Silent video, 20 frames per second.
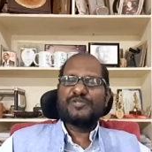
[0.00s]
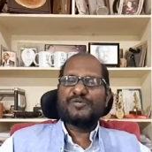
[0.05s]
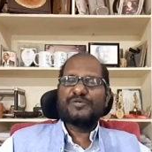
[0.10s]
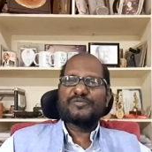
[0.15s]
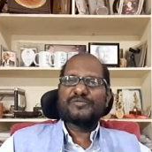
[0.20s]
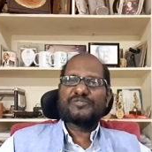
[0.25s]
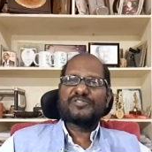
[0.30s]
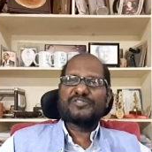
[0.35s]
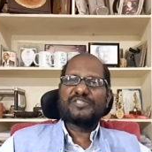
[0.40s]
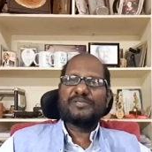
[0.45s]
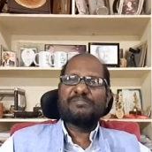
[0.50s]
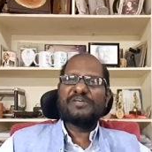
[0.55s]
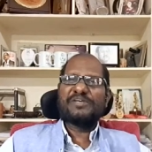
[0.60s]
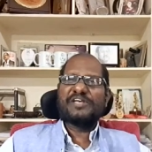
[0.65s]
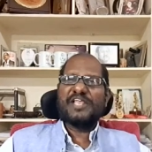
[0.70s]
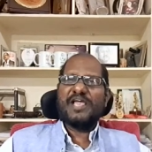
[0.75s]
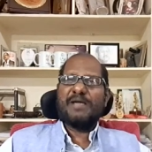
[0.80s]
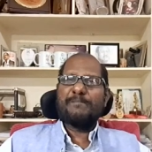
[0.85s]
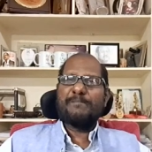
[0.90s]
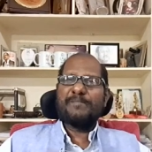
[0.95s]
use, the
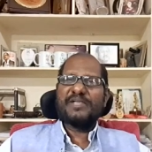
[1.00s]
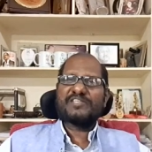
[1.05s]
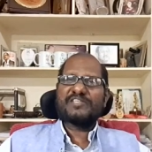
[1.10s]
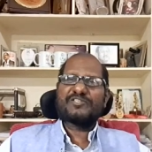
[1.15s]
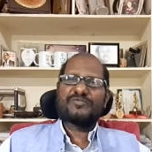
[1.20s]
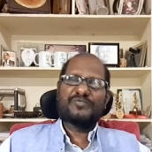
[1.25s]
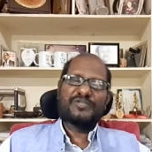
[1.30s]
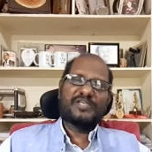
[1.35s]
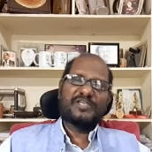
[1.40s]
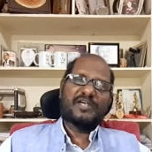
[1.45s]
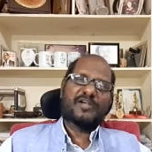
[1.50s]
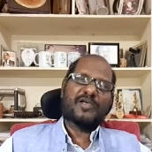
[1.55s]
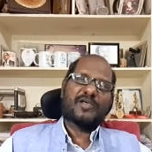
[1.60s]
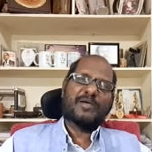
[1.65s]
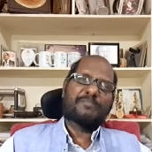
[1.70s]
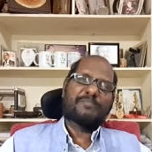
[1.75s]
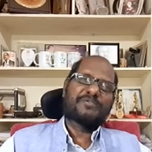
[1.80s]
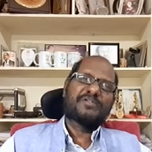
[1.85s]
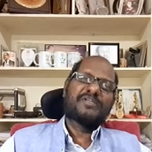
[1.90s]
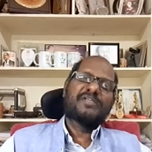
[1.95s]
media mix we
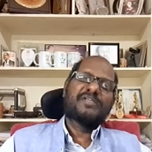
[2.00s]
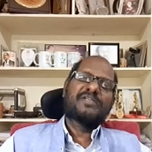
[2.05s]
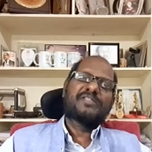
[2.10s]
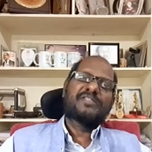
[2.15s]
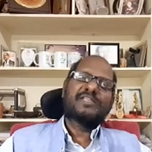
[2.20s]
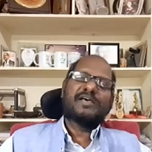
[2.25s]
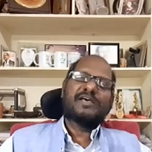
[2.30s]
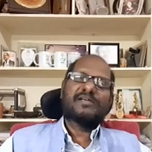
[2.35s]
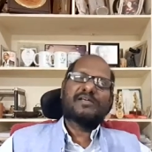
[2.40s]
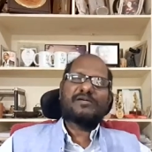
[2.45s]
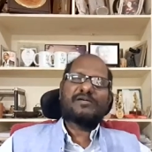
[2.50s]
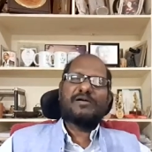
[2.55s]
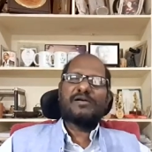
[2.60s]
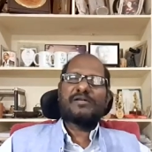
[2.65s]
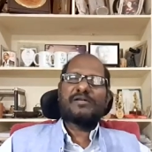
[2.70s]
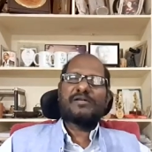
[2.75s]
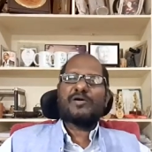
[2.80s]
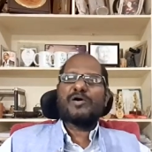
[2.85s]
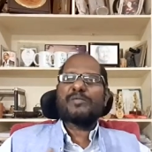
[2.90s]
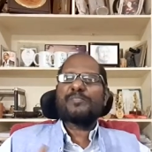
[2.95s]
adopt, they are
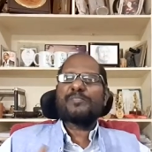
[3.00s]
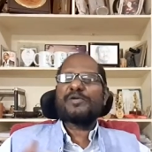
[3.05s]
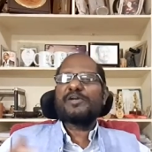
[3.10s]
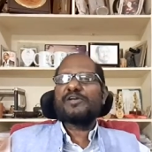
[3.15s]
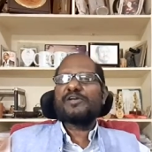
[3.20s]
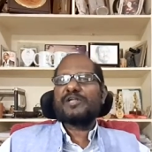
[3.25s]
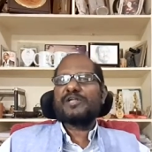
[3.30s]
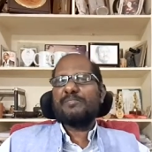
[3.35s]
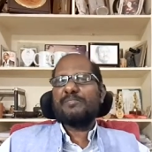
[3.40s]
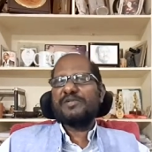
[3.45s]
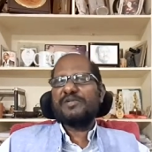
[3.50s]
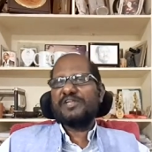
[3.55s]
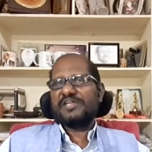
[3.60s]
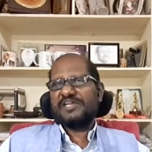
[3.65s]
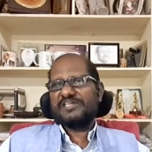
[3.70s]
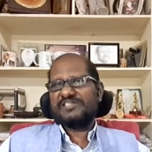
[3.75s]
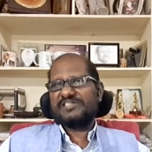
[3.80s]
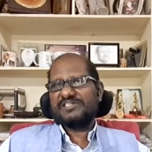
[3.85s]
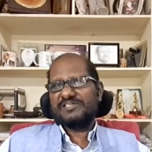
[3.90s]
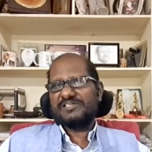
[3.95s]
called corporate
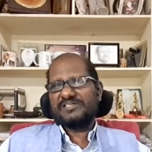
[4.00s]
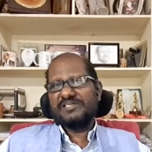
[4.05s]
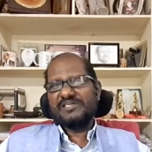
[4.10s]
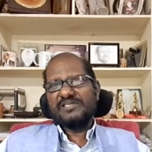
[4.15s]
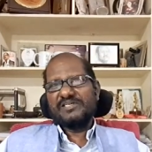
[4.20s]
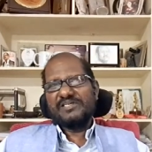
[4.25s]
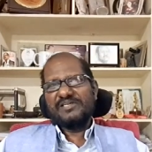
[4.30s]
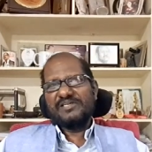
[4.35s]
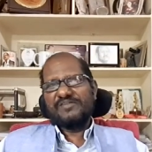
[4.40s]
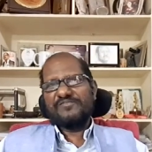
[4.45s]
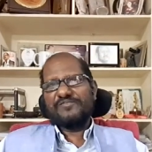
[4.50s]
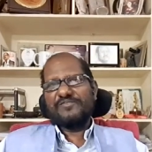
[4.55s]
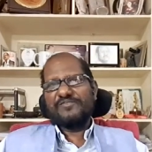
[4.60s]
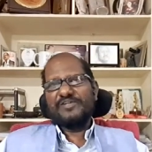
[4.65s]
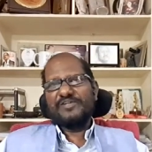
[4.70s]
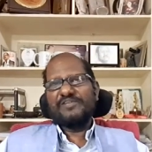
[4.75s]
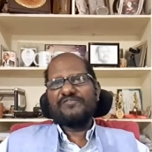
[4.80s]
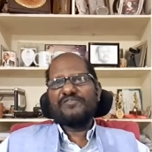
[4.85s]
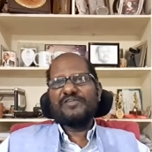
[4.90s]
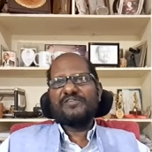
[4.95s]
communication. If
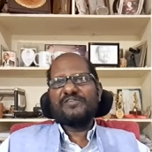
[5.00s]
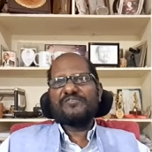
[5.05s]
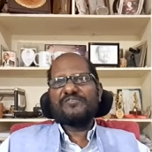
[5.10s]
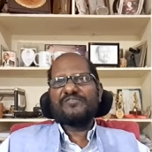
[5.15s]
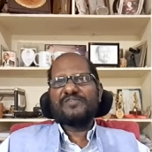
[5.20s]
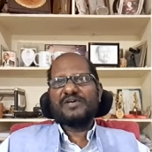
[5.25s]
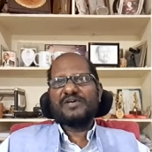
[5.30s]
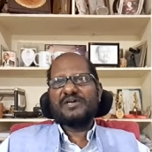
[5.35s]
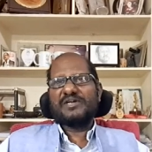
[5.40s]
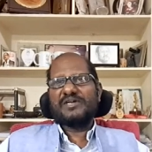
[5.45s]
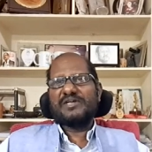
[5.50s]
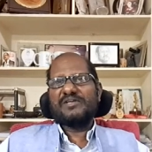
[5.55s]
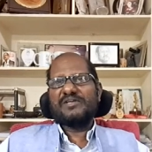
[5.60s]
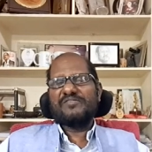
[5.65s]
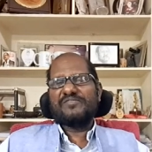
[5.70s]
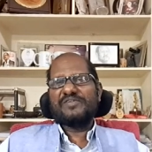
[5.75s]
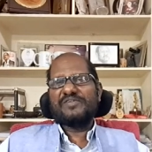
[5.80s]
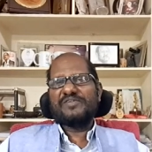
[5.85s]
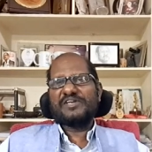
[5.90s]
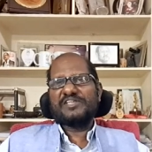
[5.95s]

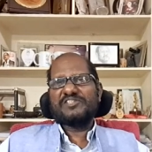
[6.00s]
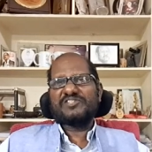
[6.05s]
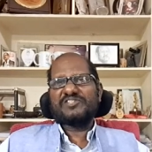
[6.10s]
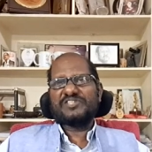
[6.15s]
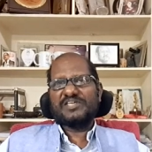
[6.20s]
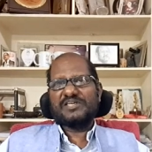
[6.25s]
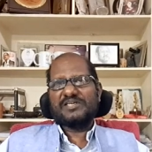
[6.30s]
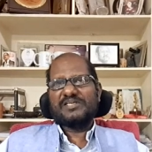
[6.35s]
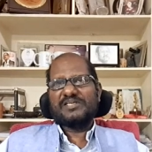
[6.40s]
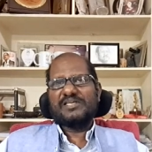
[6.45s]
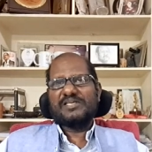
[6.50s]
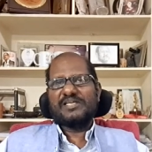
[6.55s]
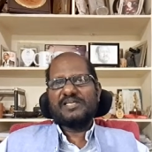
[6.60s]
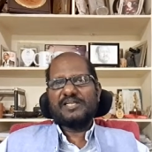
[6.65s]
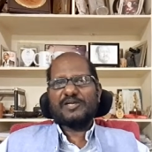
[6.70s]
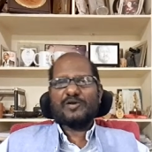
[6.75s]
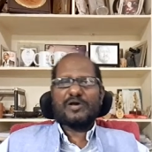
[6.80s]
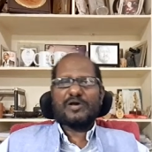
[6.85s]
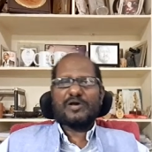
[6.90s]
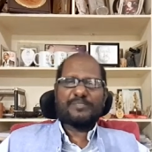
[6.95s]
it is in
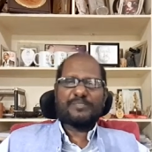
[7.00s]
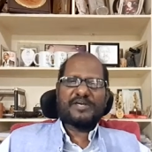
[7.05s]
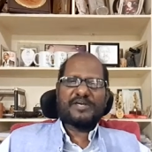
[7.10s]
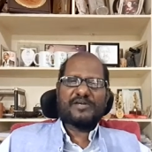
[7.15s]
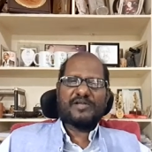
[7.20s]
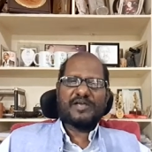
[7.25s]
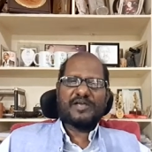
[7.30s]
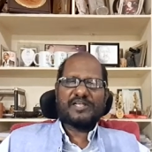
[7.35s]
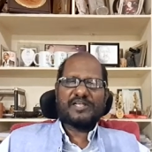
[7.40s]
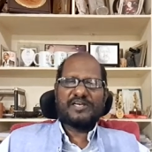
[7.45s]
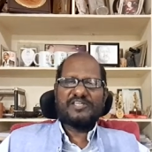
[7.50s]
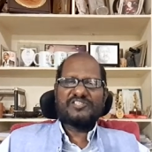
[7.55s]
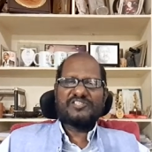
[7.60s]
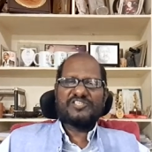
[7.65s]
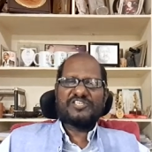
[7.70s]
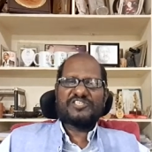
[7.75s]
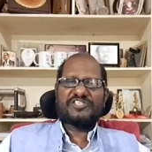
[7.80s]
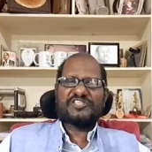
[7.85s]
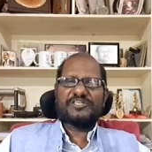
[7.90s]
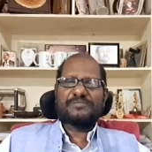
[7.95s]
a corporate
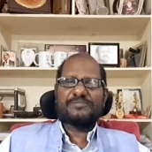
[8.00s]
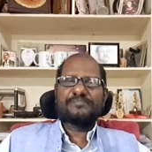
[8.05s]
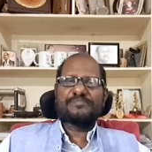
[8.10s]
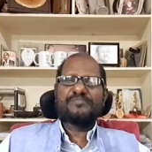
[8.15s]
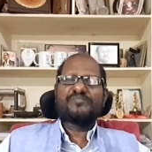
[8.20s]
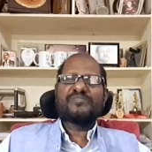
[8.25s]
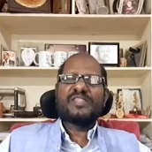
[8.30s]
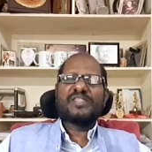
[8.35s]
organization,